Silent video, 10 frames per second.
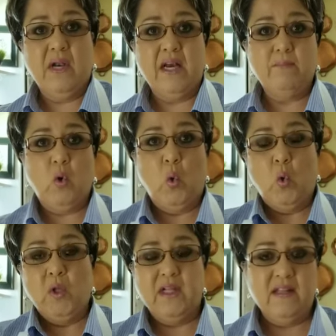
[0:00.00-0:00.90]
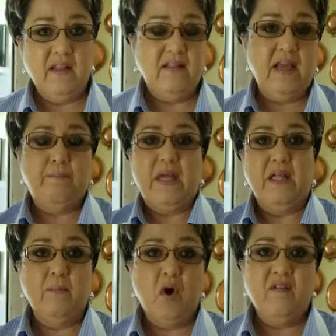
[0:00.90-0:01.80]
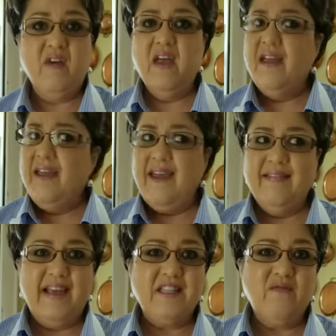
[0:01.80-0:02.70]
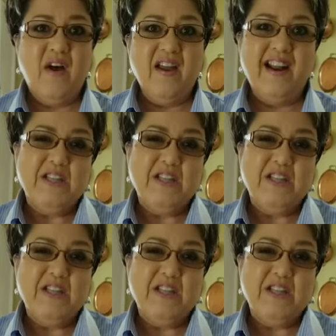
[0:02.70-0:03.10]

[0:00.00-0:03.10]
let them cool, and then they peel them off and that's fine.